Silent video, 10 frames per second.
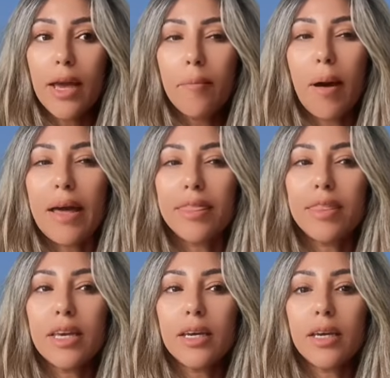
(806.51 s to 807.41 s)
but I
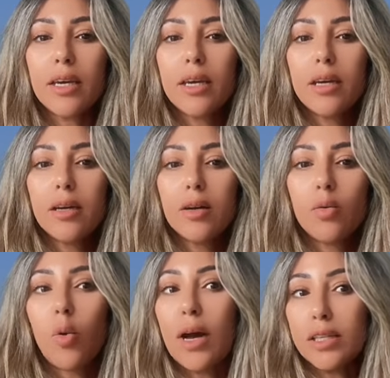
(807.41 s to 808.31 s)
think
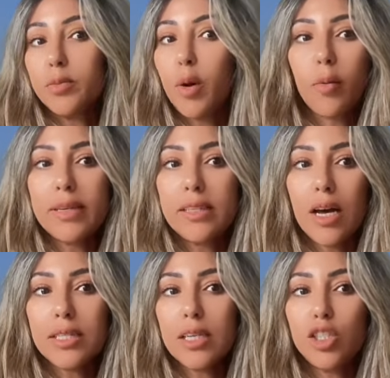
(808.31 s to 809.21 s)
what it probably
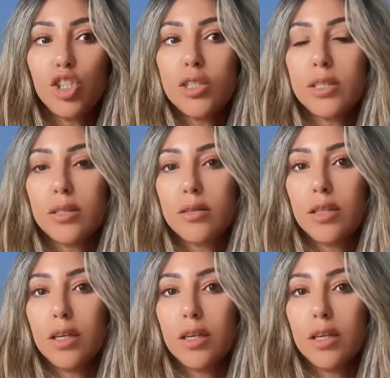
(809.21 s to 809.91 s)
does is just